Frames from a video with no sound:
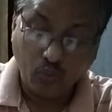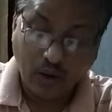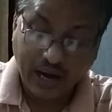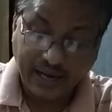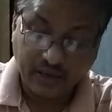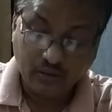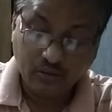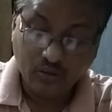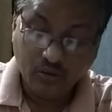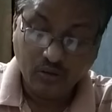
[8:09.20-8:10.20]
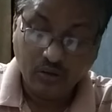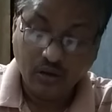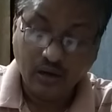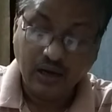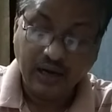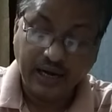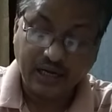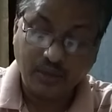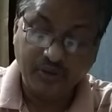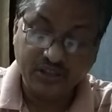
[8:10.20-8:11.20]
one
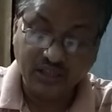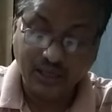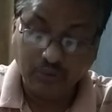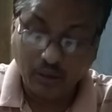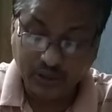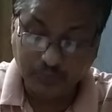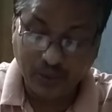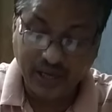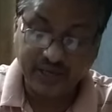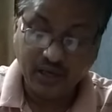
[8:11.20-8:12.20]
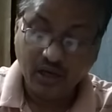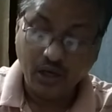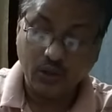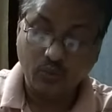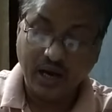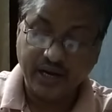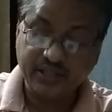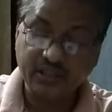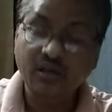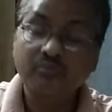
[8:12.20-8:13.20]
atom is above the plane and one
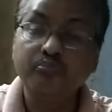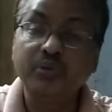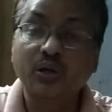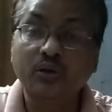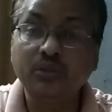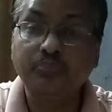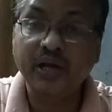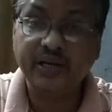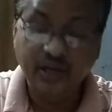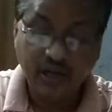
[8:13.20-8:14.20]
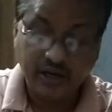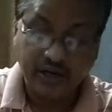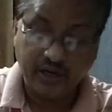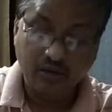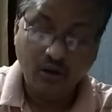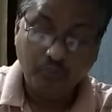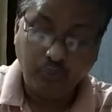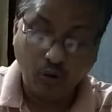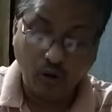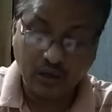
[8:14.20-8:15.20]
is below the plane, and
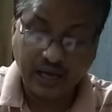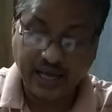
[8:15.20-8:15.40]
four